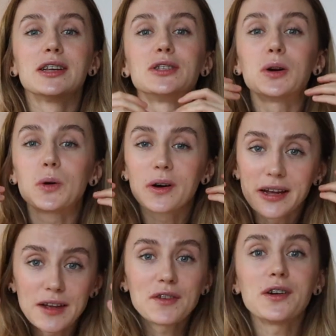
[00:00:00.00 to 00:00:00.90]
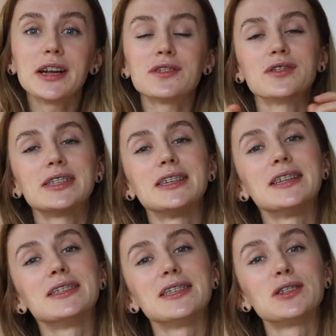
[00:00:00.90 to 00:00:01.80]
So if you're interested
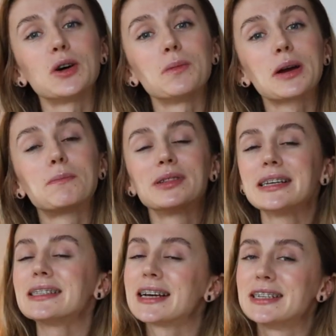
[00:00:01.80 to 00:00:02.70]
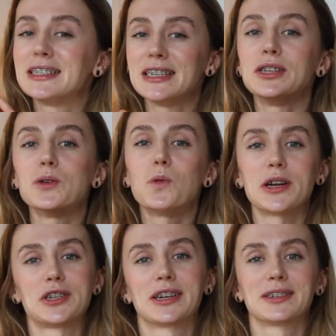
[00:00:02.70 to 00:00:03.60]
in this topic, please continue
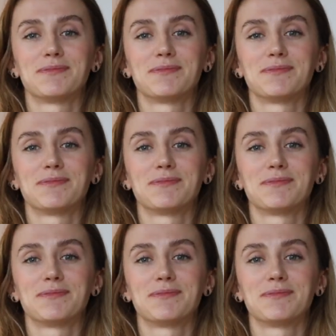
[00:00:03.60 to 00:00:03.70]
watching.